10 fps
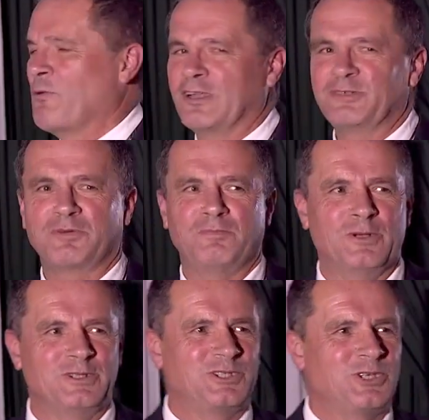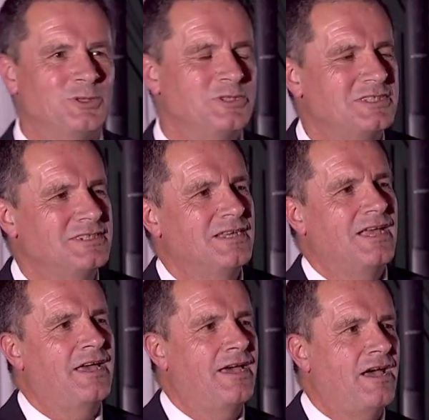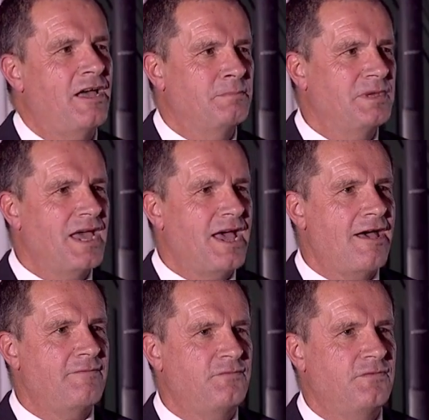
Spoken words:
I want to propose a toast on behalf